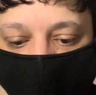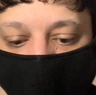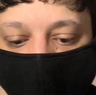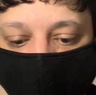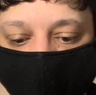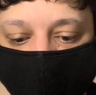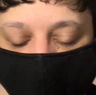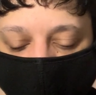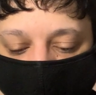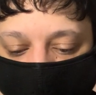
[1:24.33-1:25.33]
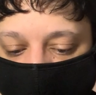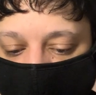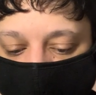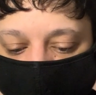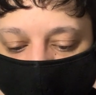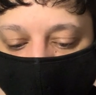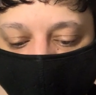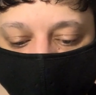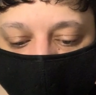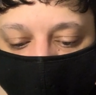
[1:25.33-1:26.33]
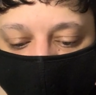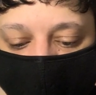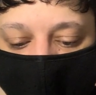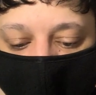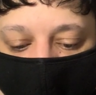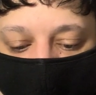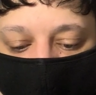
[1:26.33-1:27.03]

that was the language part. Let's